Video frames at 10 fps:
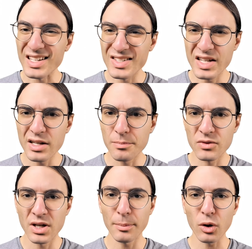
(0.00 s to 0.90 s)
See,
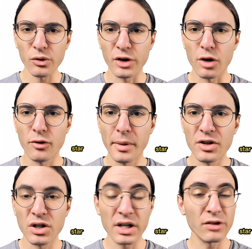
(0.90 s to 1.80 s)
typical star
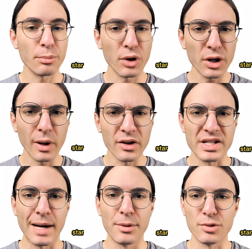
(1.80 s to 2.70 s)
formation is pretty well
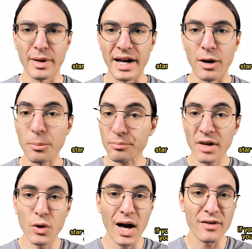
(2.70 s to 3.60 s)
established by now.
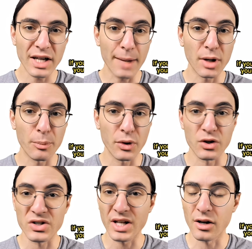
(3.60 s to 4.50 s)
If you haven't kept up with
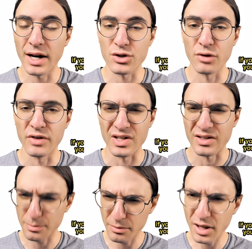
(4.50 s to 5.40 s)
your stellar
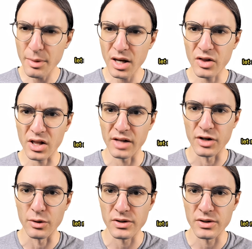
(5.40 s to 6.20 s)
astrophysics, let me give you the cliff